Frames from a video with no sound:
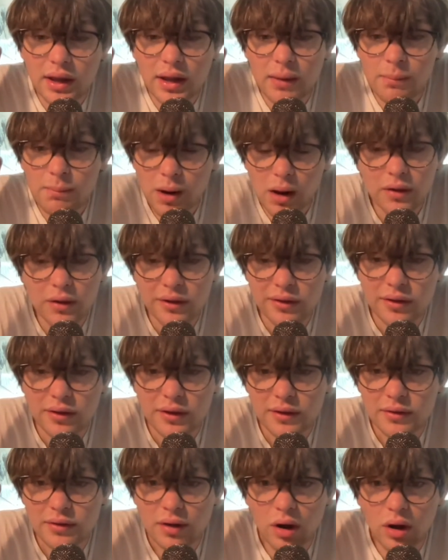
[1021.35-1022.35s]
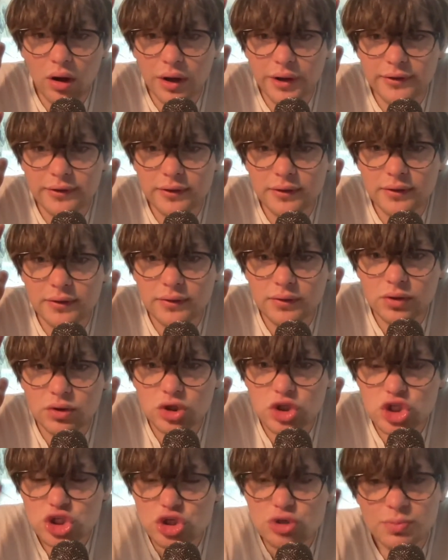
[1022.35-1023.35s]
politics on
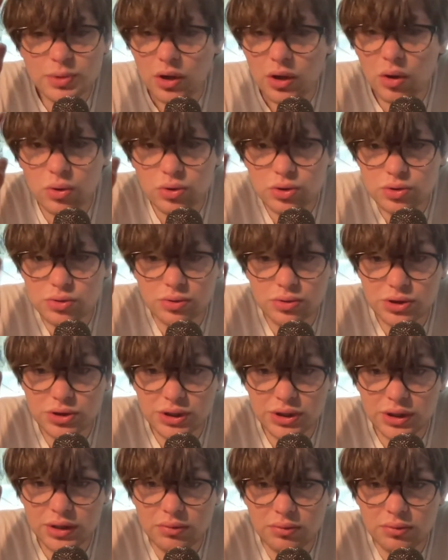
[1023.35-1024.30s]
stupid cultural shit.